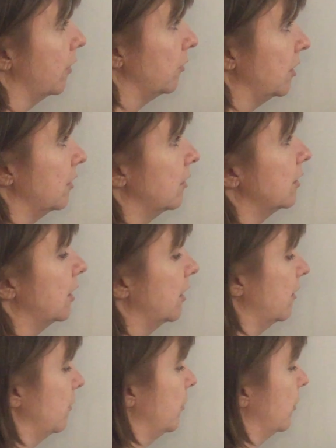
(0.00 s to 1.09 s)
out here,
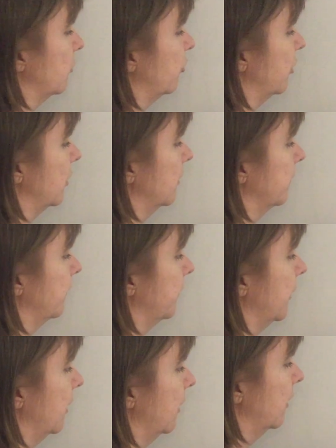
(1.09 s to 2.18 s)
it's approaching
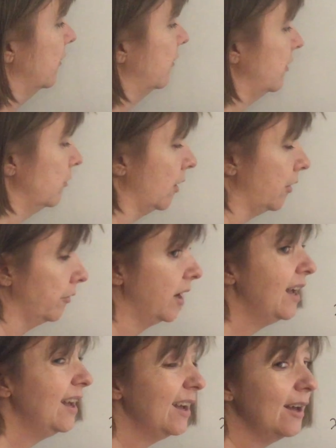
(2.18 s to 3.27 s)
0.
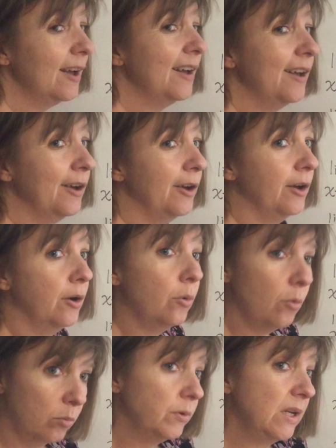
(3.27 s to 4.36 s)

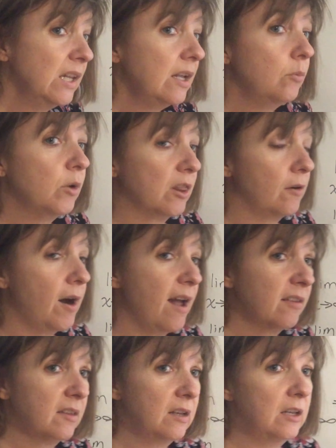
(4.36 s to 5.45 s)
Really what they're
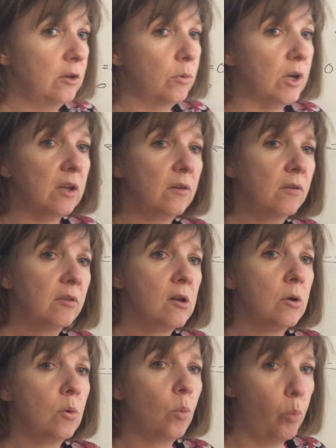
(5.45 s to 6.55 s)
asking you is,
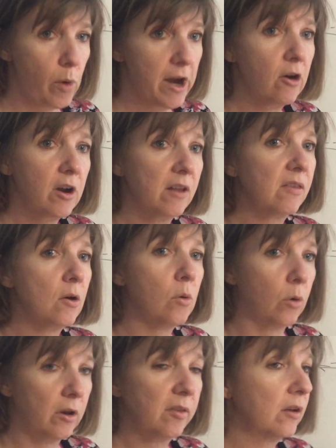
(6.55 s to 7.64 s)
where is the
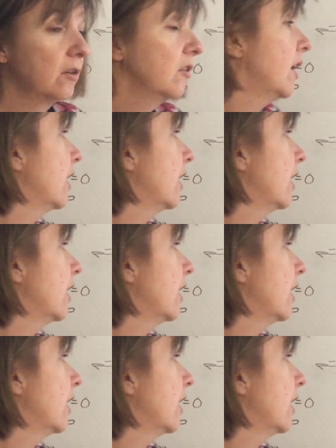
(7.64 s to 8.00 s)
horizontal